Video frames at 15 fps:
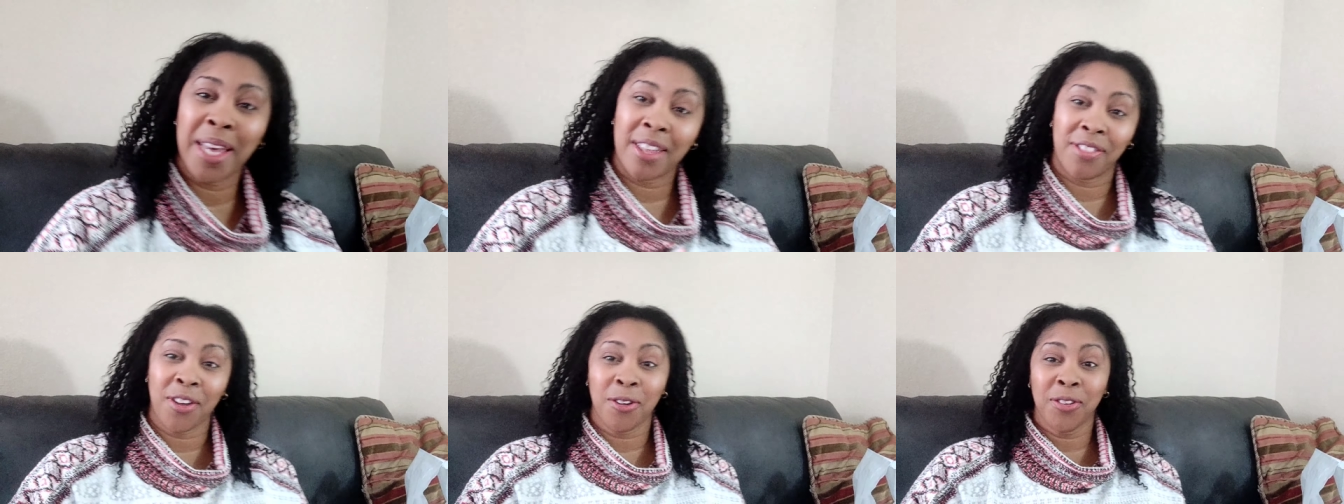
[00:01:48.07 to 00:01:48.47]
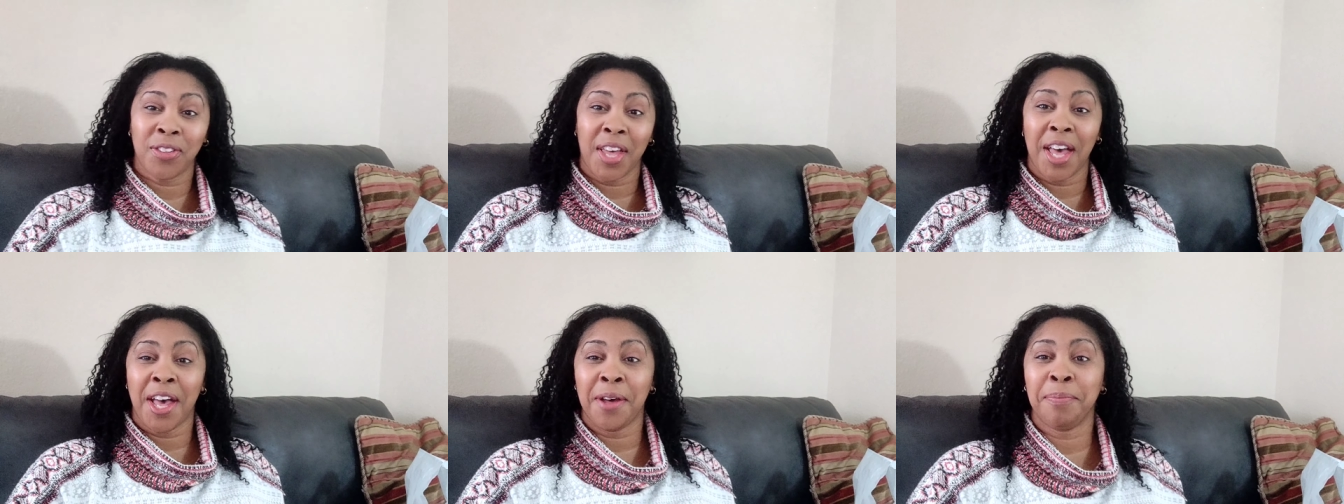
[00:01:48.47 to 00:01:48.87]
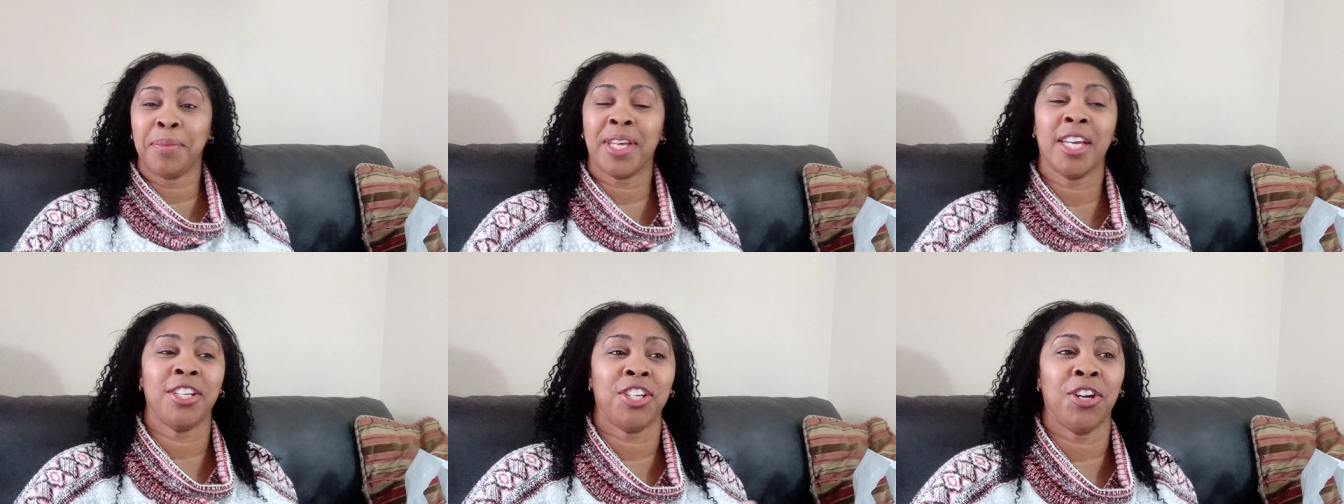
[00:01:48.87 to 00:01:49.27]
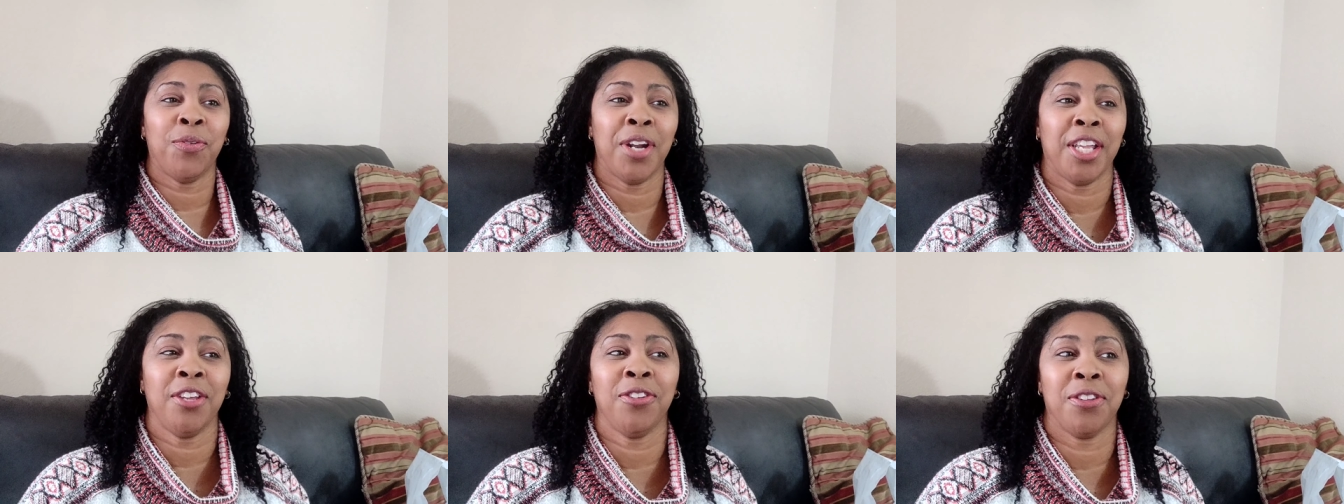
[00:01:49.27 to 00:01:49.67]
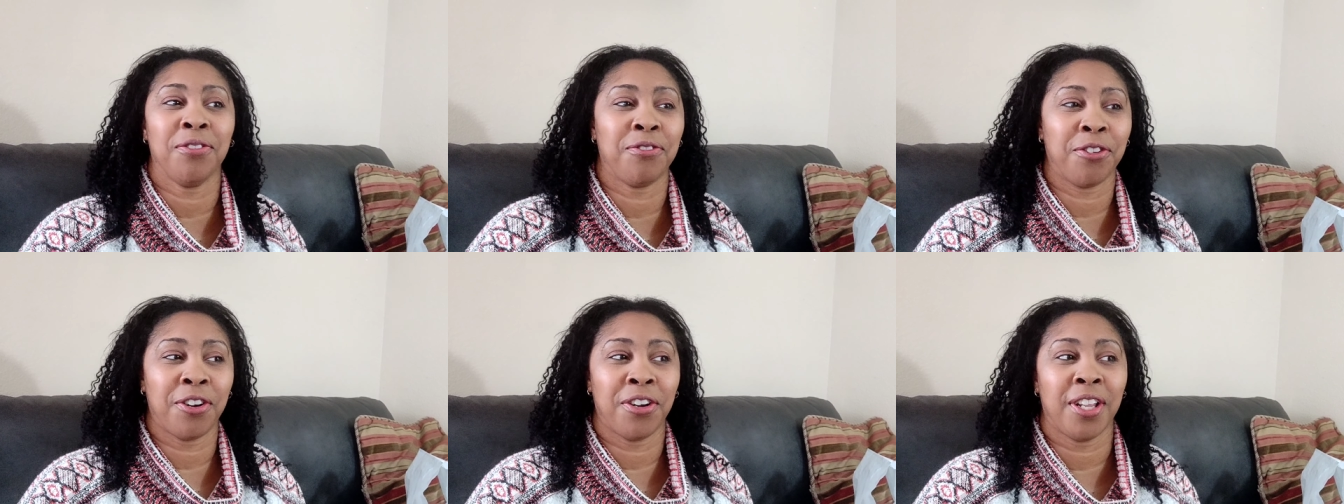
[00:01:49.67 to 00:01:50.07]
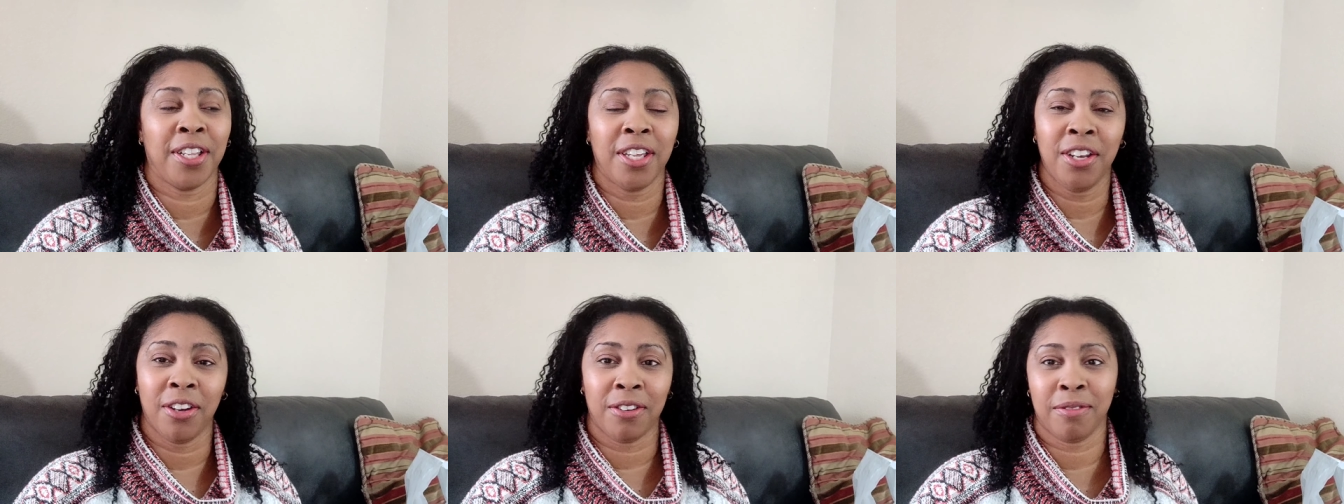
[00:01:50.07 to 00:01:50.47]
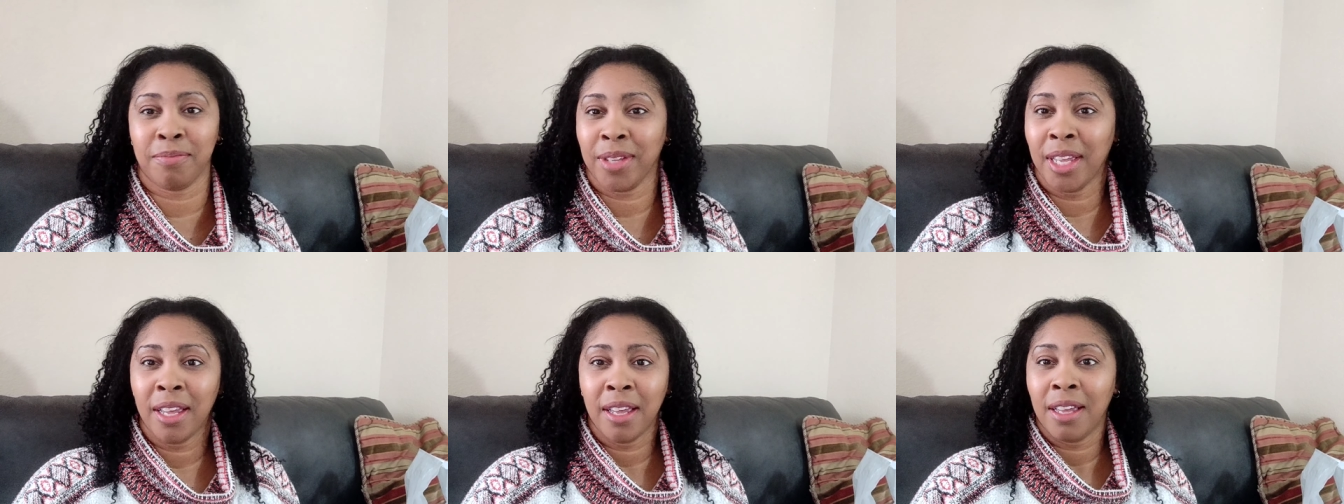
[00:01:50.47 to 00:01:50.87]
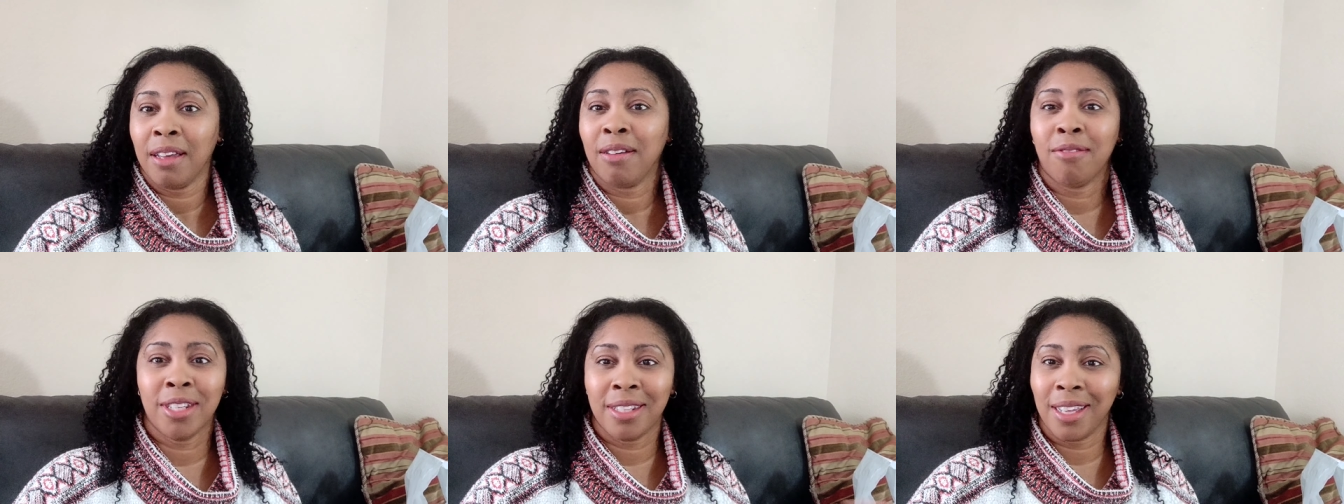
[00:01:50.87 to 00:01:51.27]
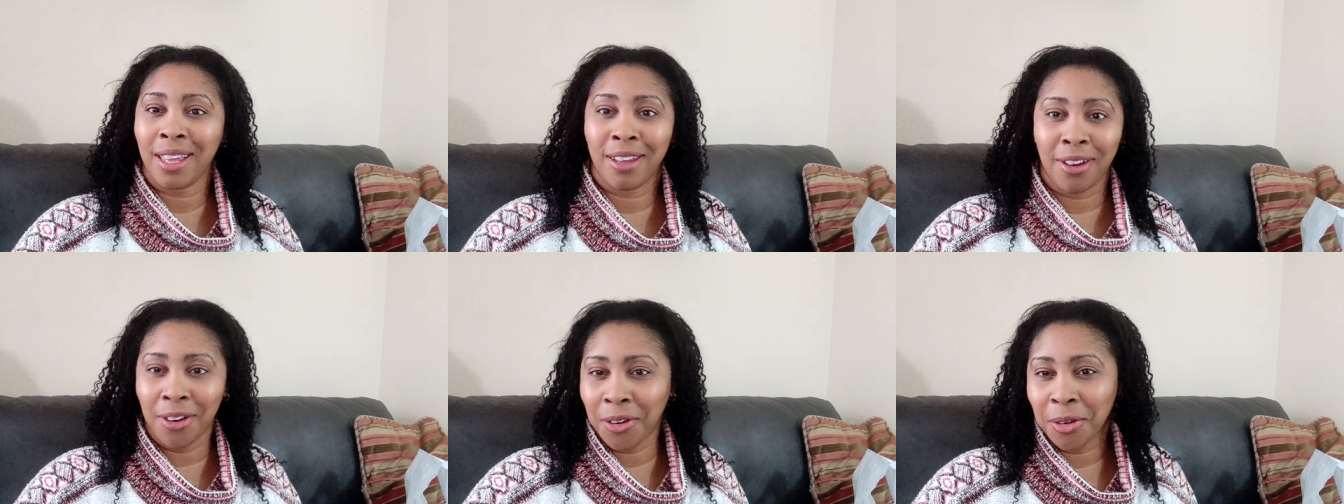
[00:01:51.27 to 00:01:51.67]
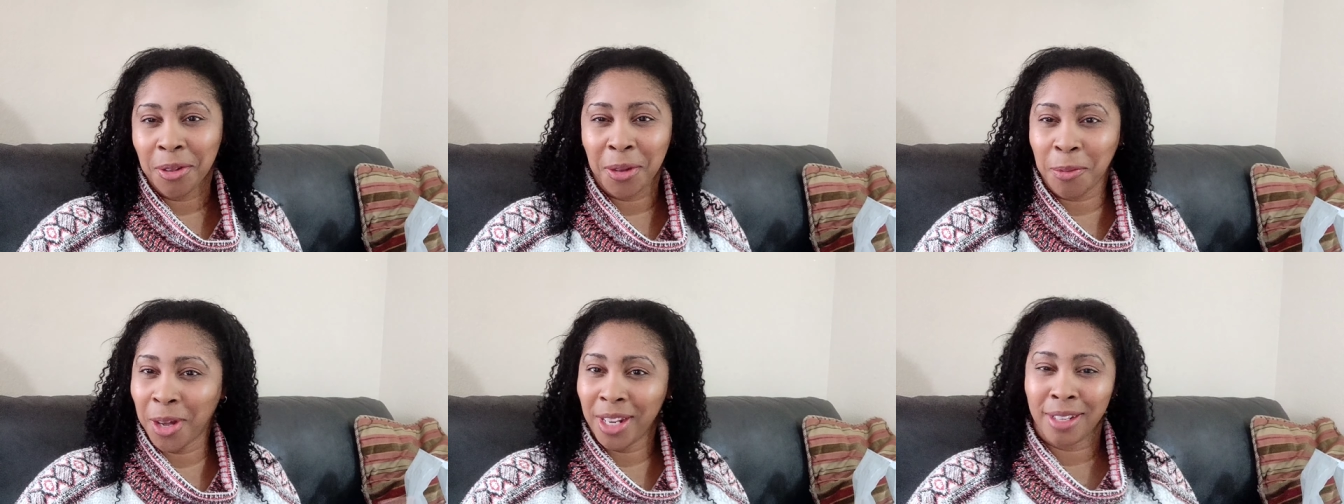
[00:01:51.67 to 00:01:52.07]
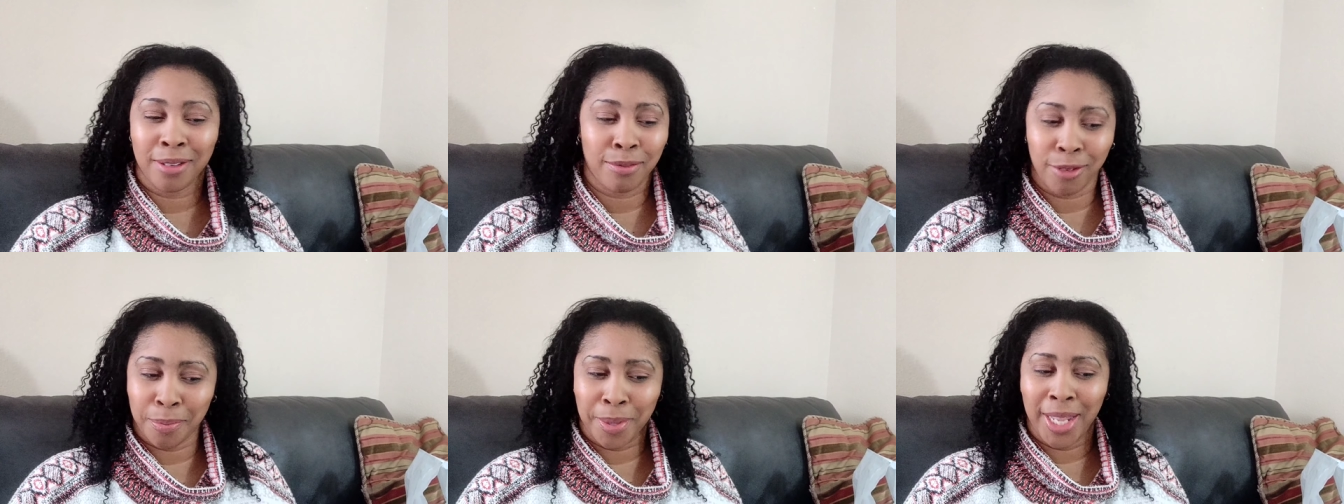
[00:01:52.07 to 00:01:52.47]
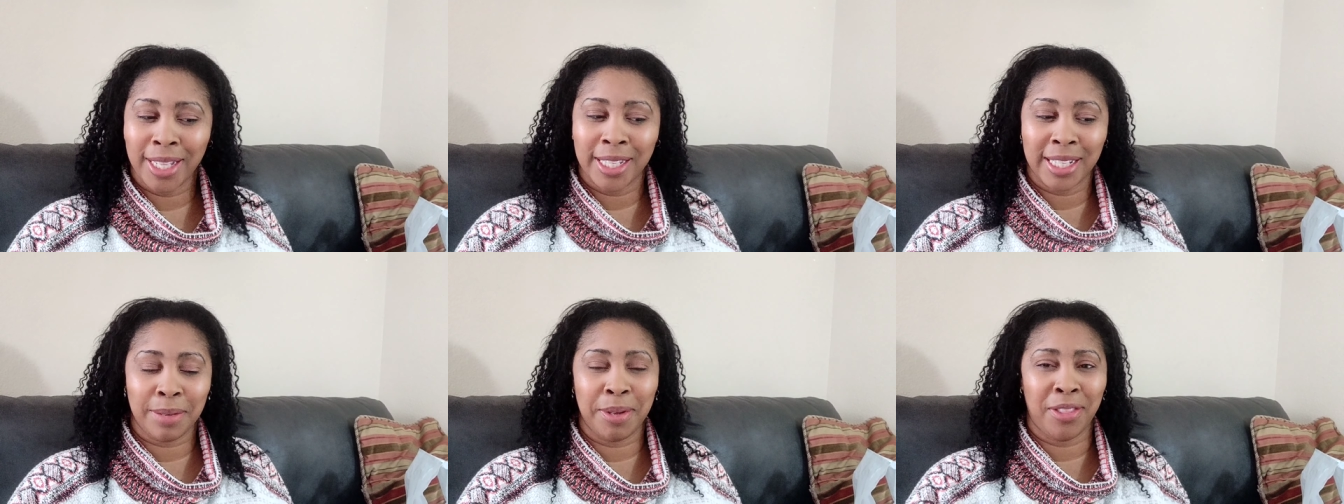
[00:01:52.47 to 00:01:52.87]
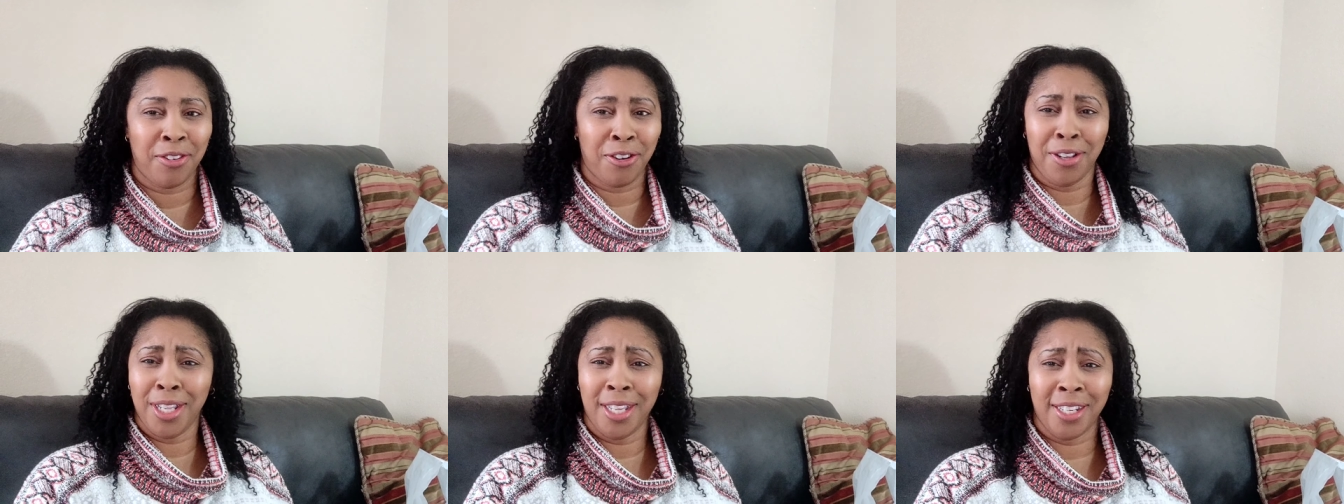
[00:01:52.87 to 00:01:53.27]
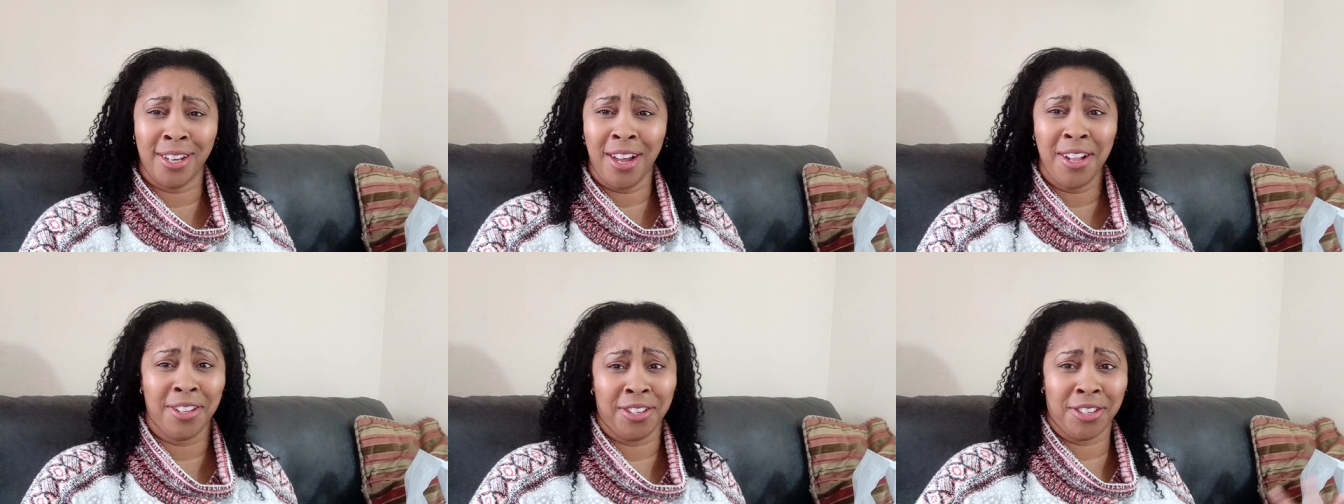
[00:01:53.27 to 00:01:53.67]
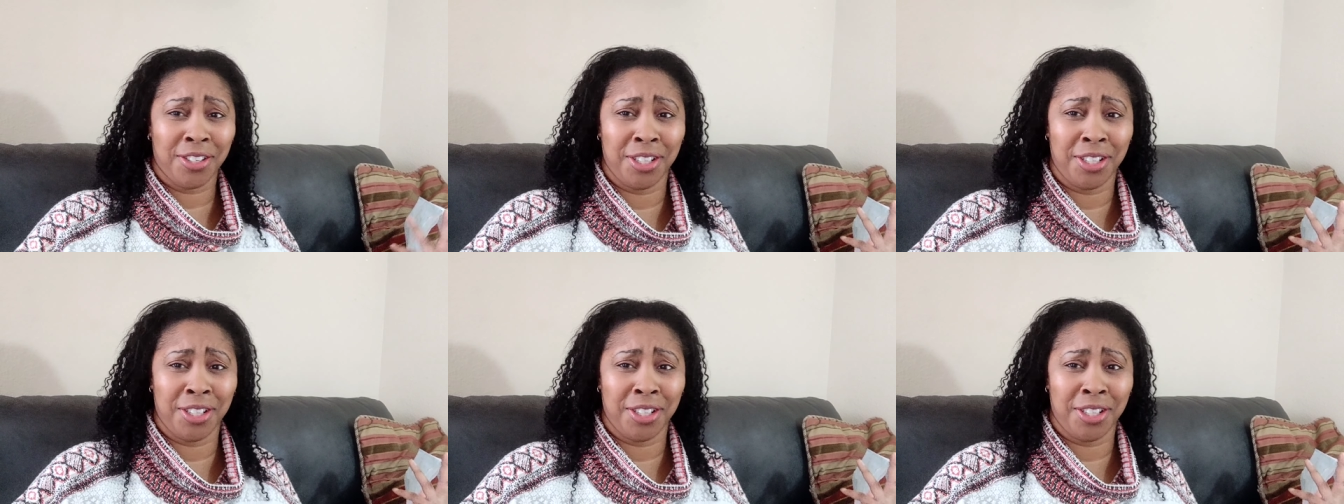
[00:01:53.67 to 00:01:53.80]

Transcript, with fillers: pick those up because you don't want to use them for, you know, once they get old, you want to replace them, and they're only $1.